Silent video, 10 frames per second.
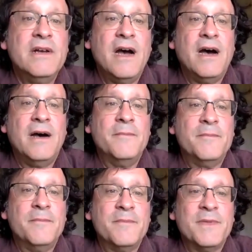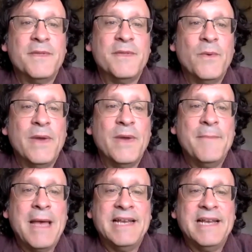the way I
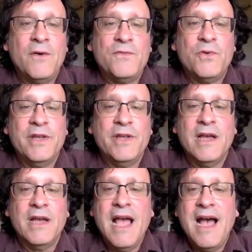mapped it out for you.